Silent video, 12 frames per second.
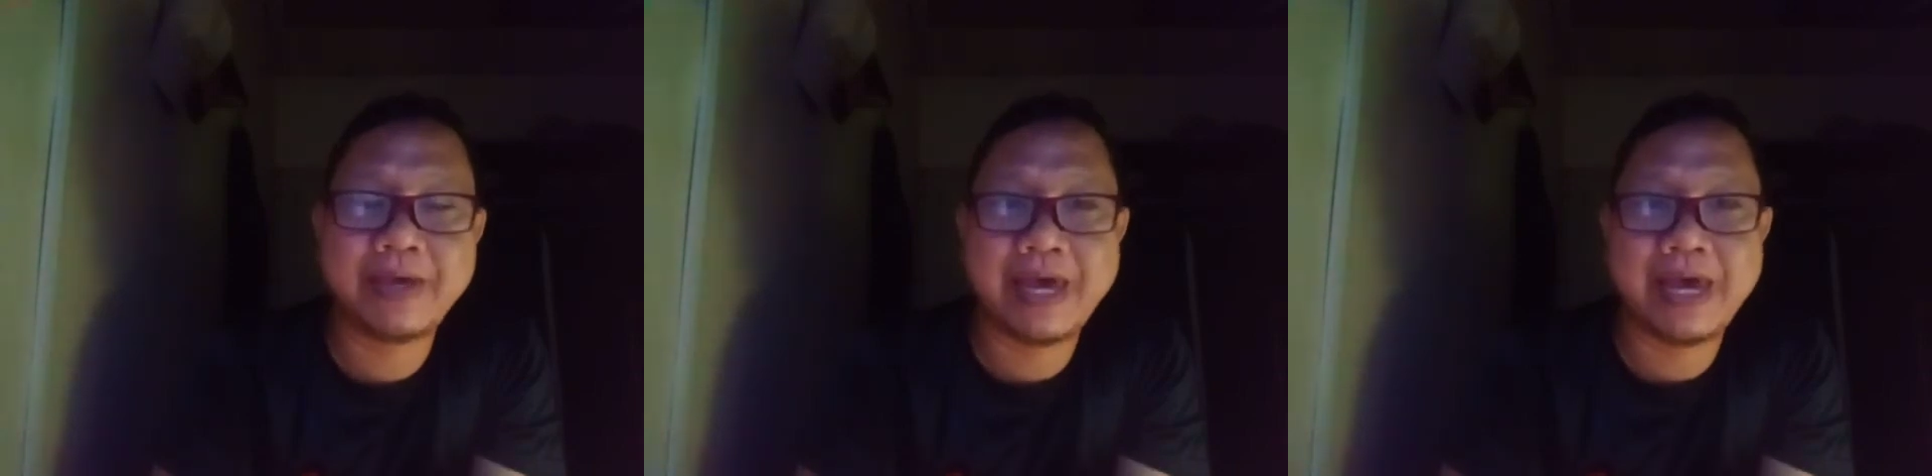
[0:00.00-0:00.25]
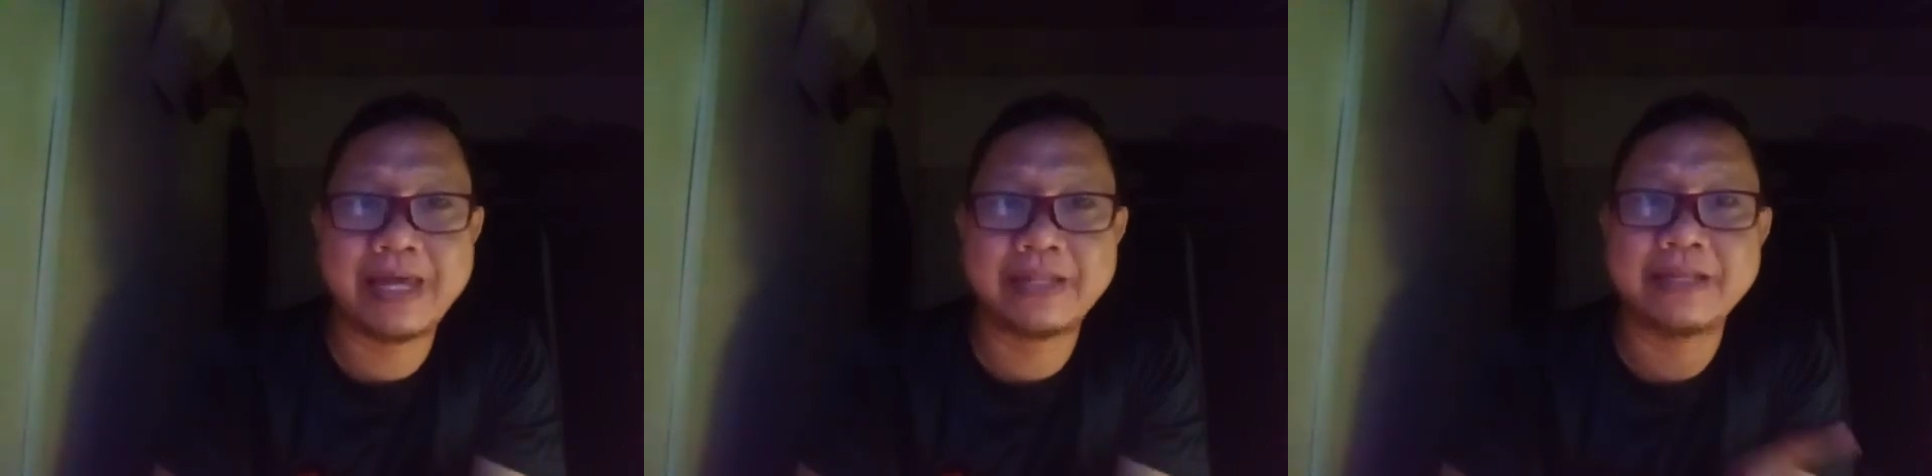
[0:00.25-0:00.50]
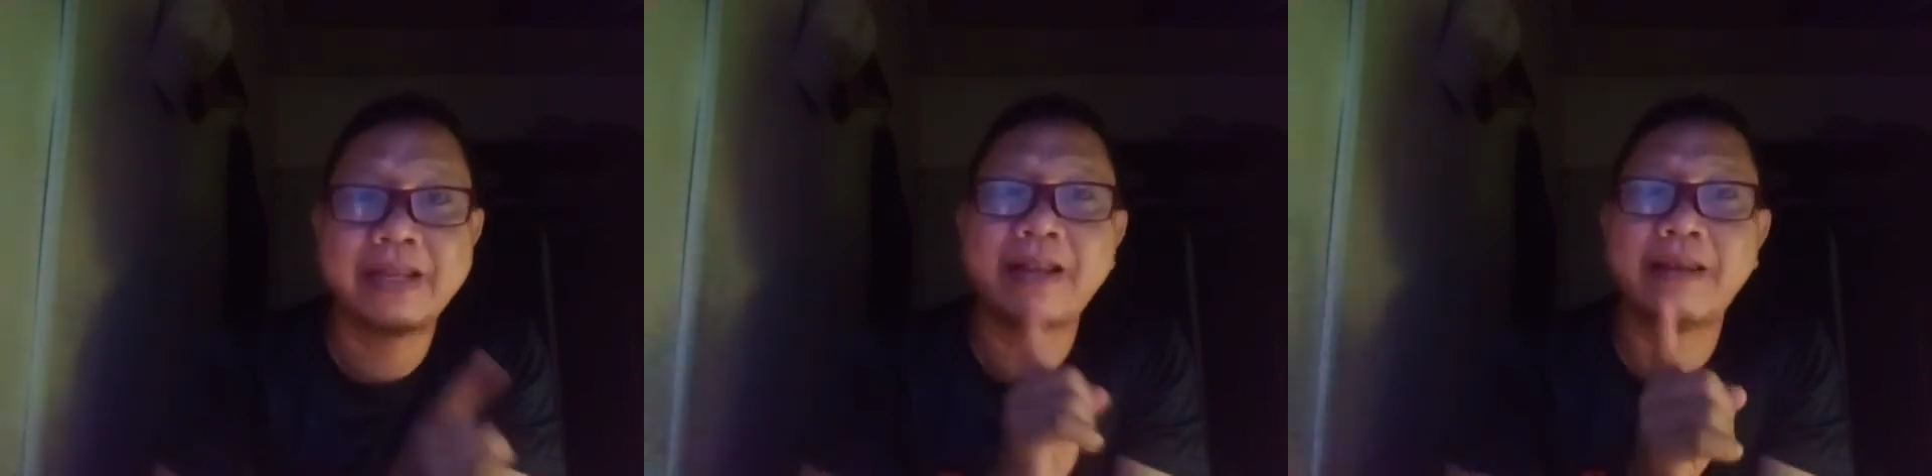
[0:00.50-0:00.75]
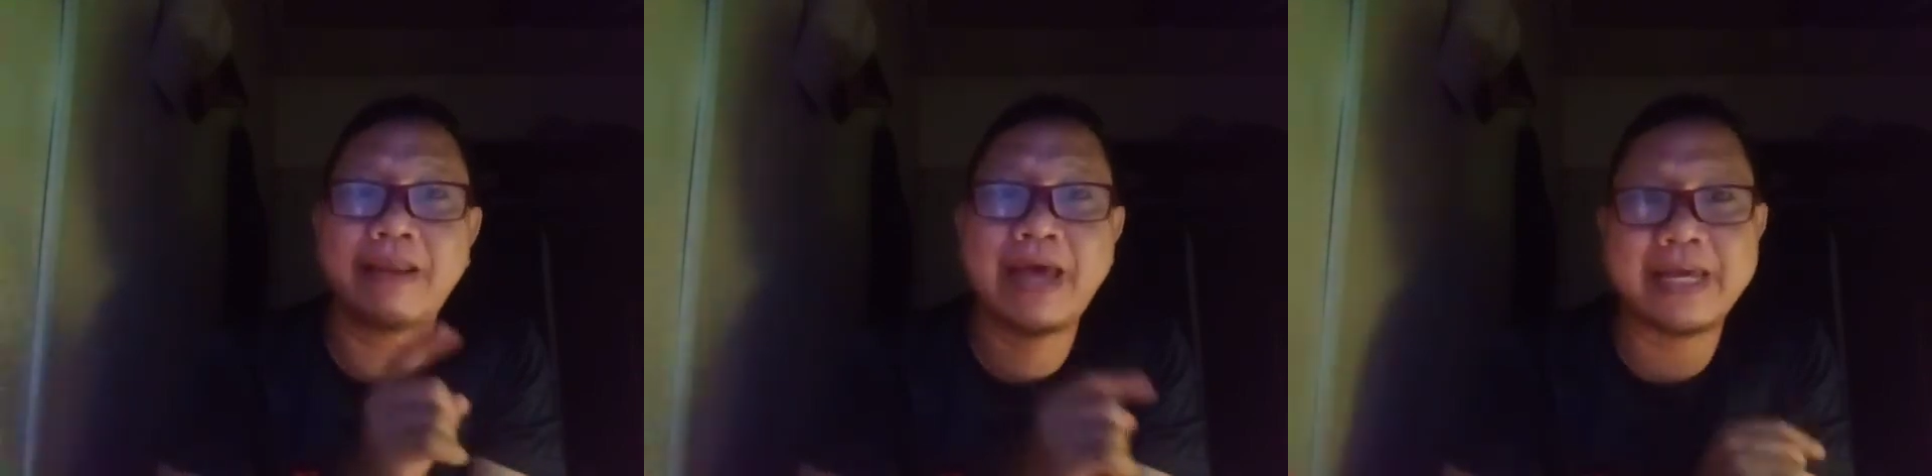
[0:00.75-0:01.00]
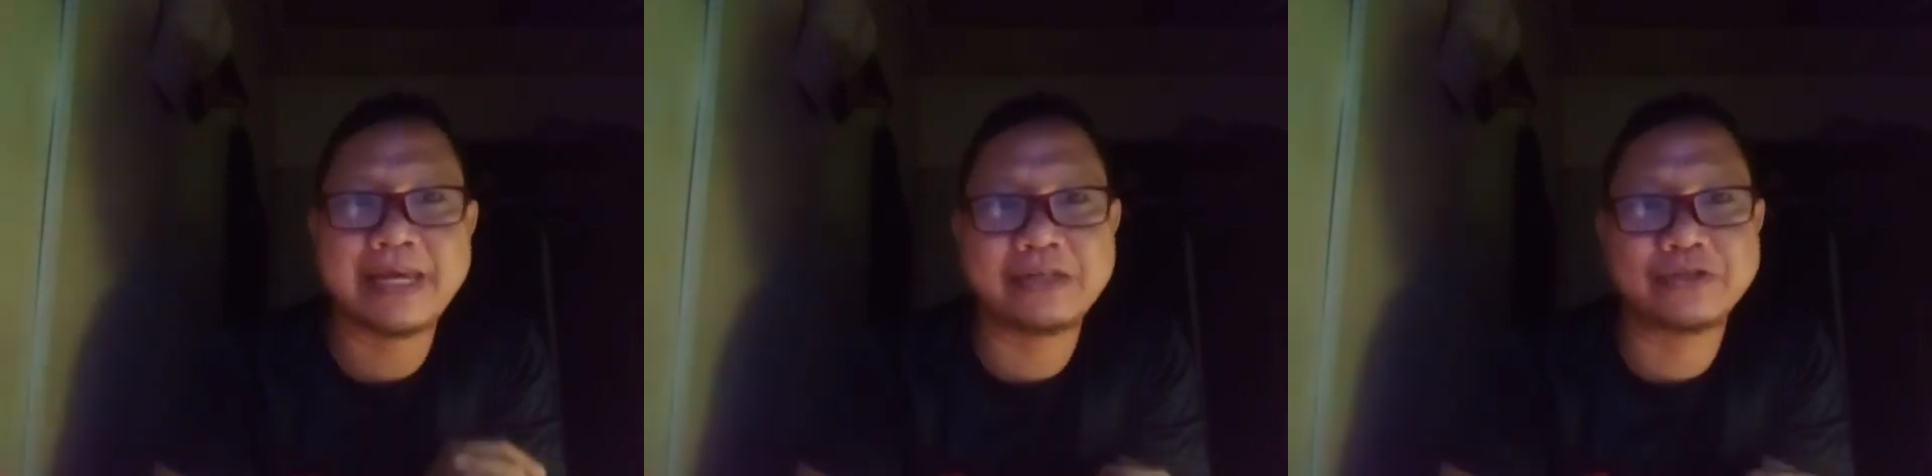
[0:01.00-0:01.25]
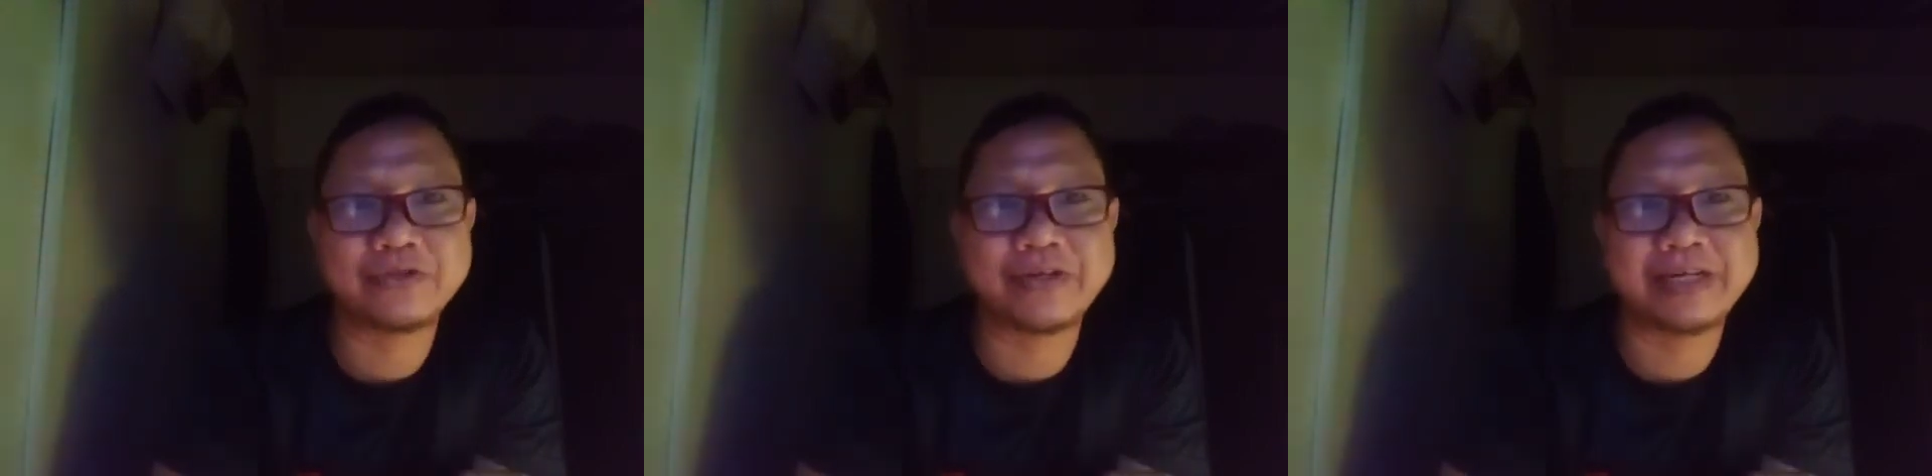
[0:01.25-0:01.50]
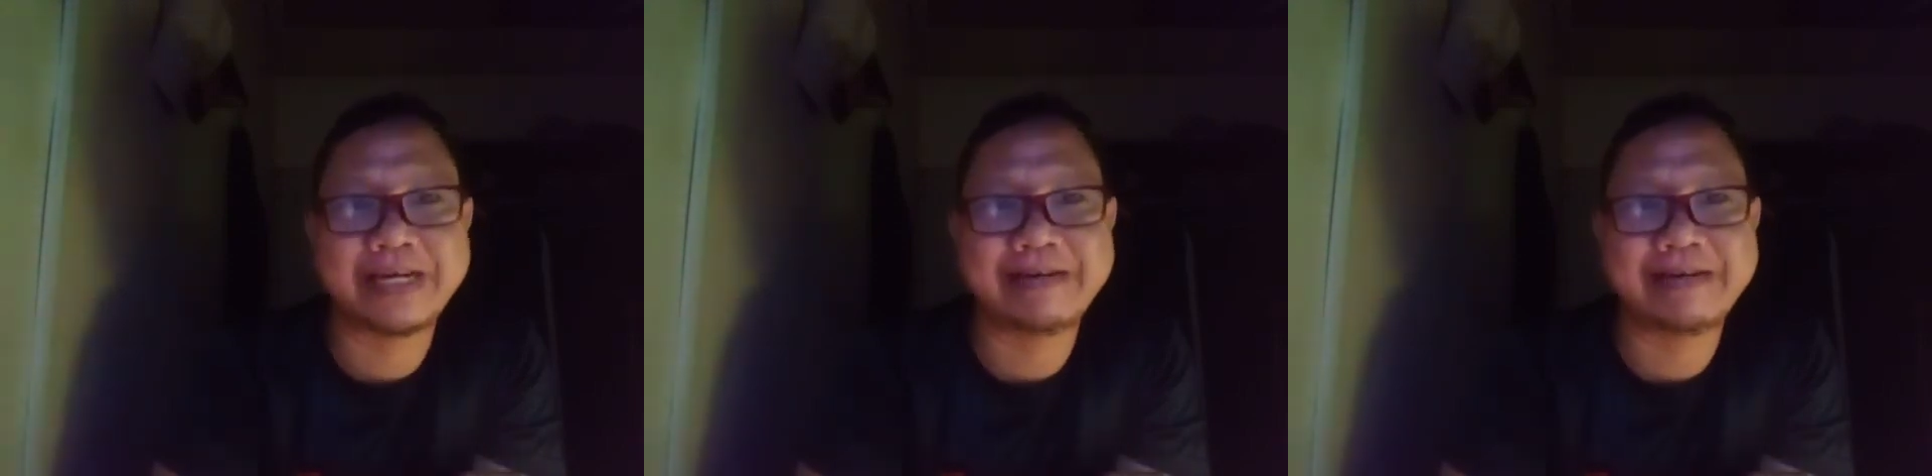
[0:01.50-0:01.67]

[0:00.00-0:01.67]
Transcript: and like and share.